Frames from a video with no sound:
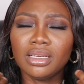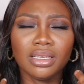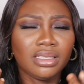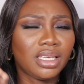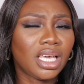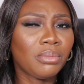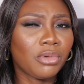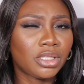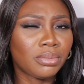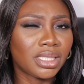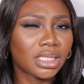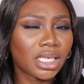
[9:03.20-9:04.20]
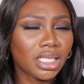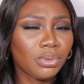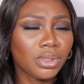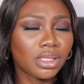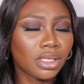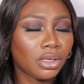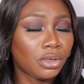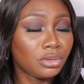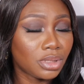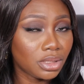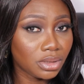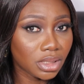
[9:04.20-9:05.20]
it came automatically with
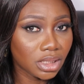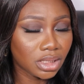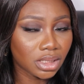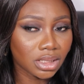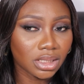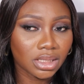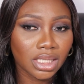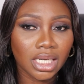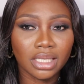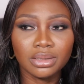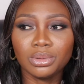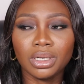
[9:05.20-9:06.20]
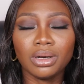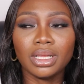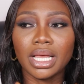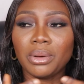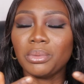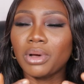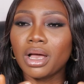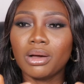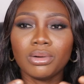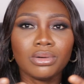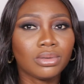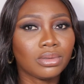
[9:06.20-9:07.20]
100 units in it, and we're all like,
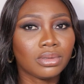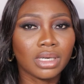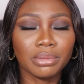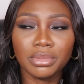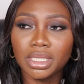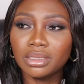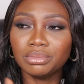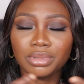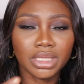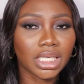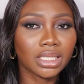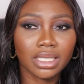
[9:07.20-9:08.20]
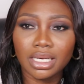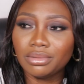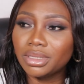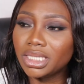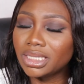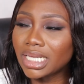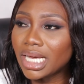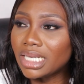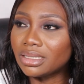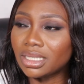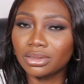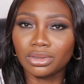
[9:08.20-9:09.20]
wow, oh, I mean, BDEC, they are really
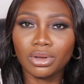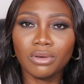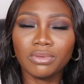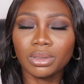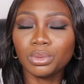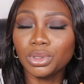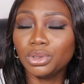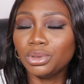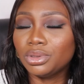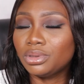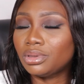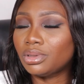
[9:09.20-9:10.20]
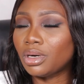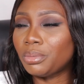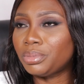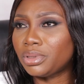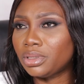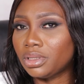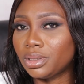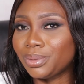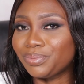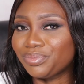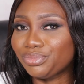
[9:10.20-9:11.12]
nice and stuff, and we used up the